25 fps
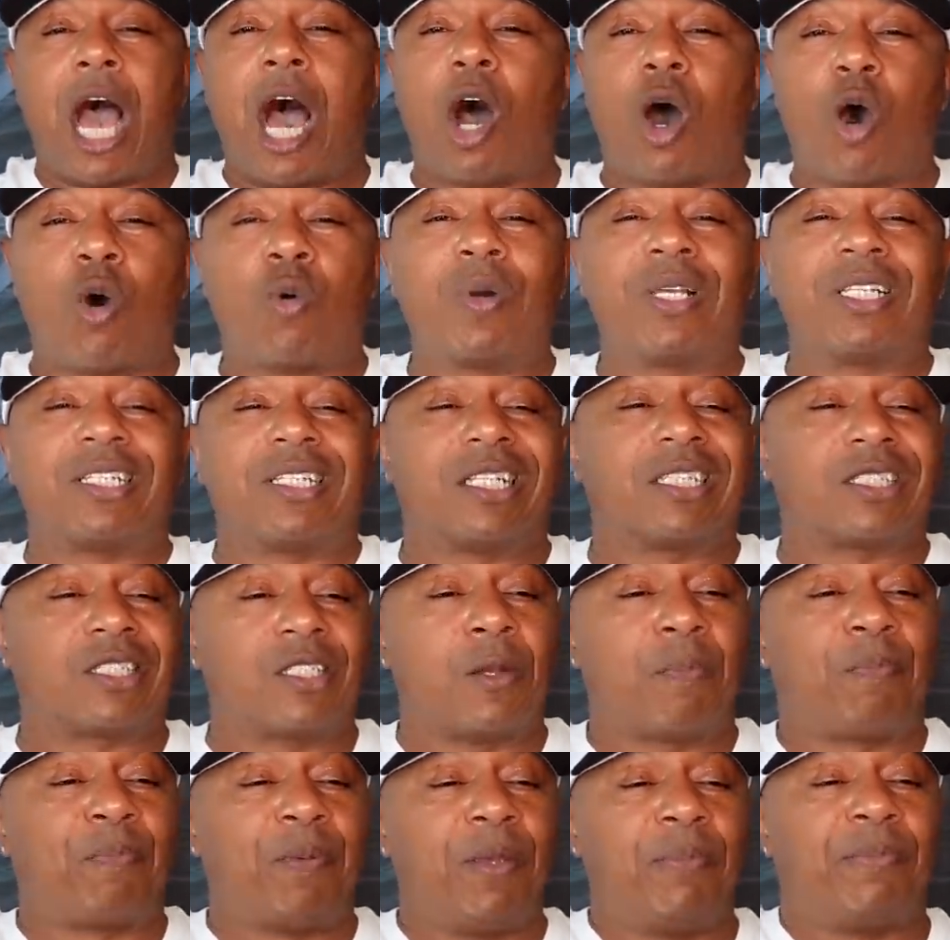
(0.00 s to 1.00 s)
I always
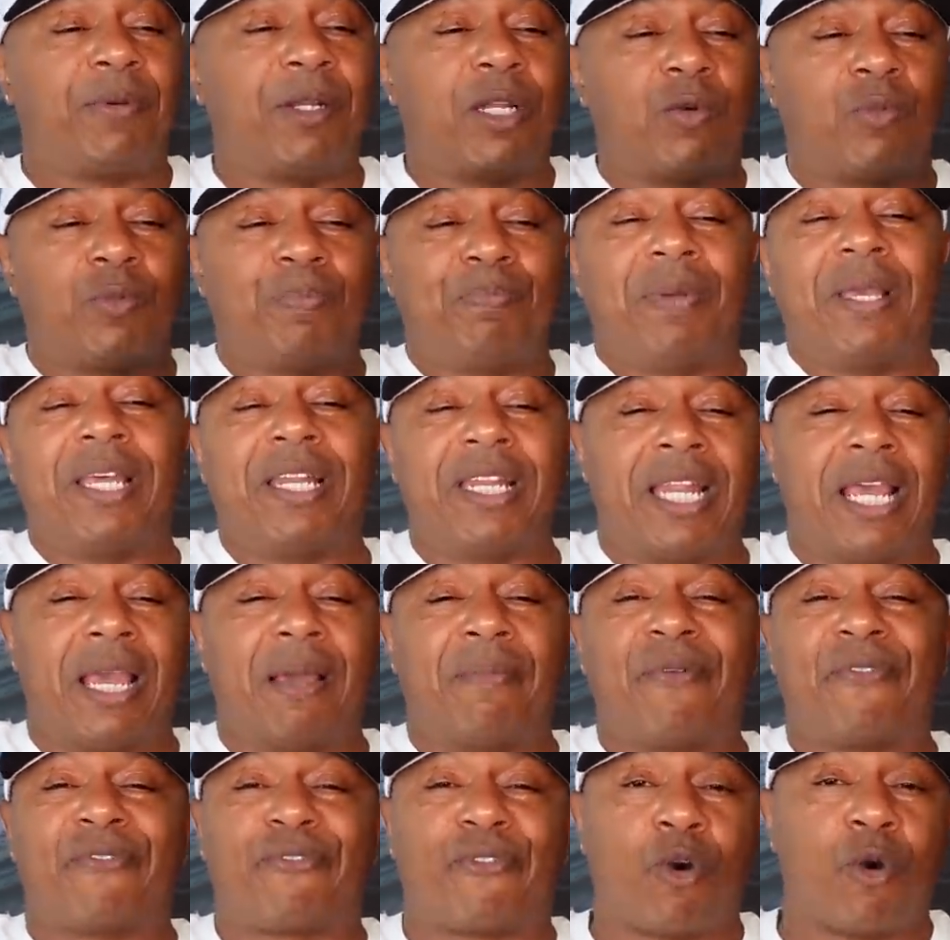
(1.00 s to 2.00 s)
listen to people that have been
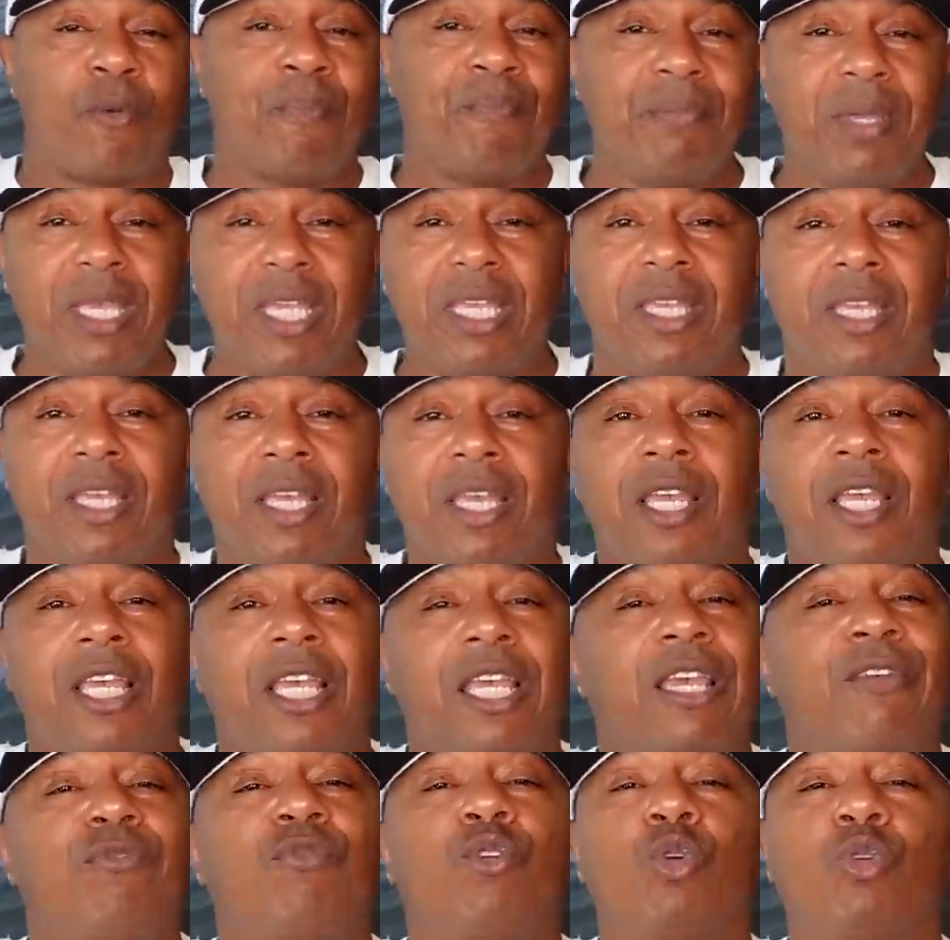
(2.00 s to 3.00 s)
there before me.
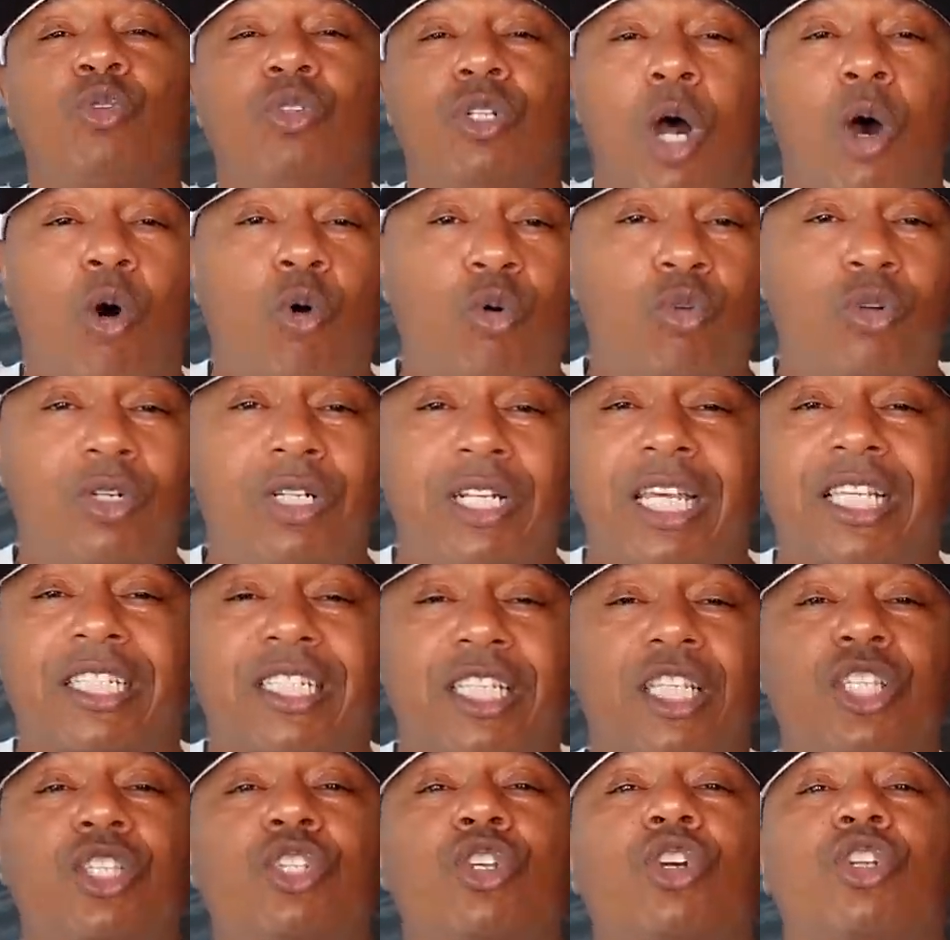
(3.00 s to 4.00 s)
If you don't
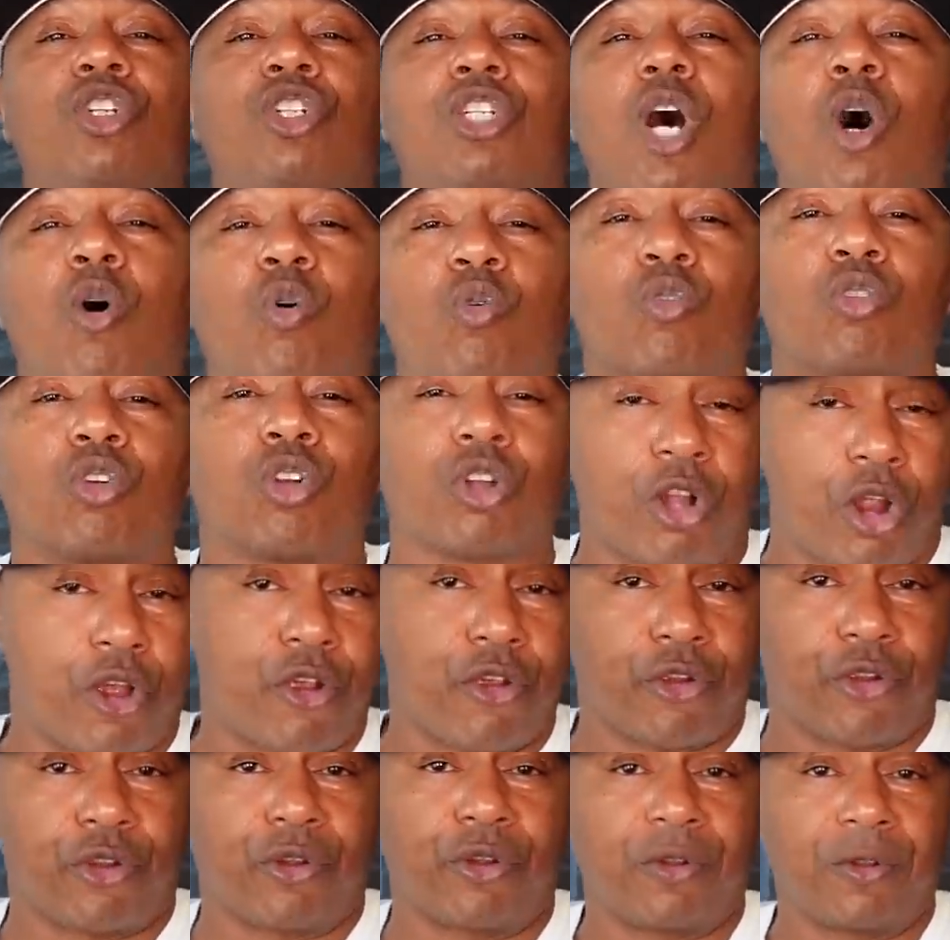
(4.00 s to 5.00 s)
listen, you don't
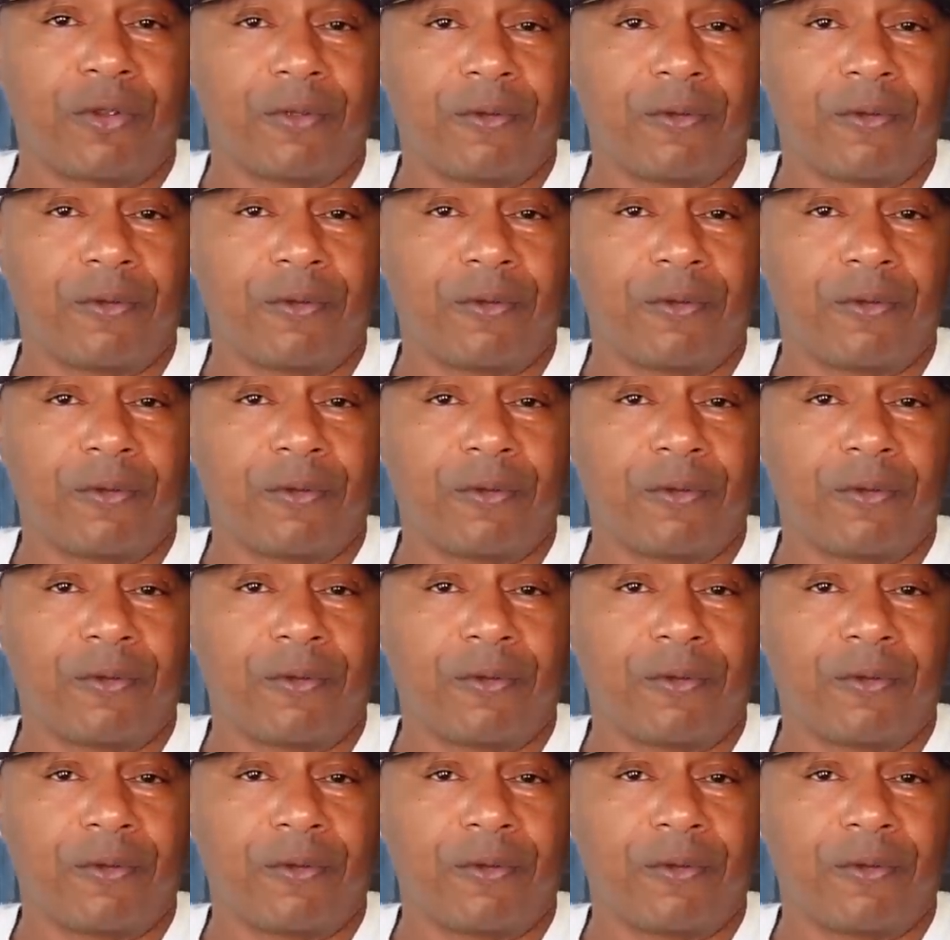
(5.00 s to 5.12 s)
learn.